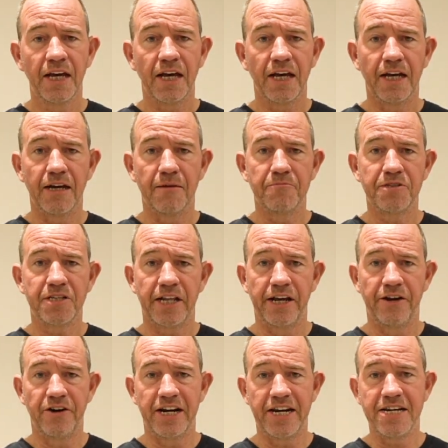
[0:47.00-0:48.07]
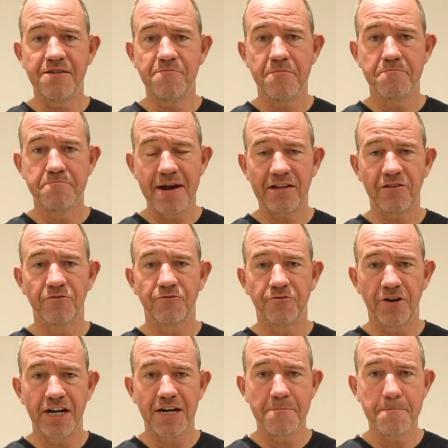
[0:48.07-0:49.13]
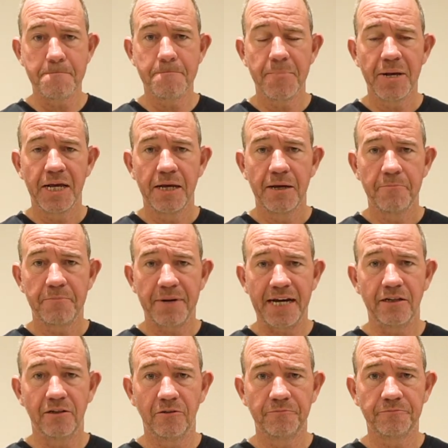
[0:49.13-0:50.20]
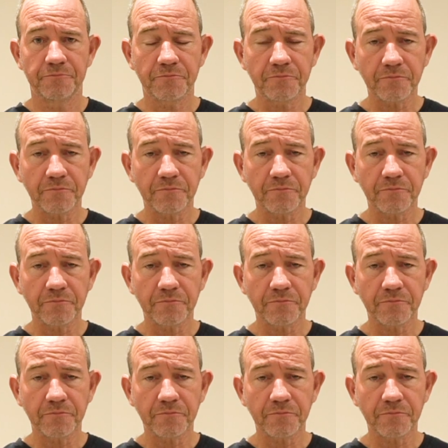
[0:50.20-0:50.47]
So they're a metal frame panel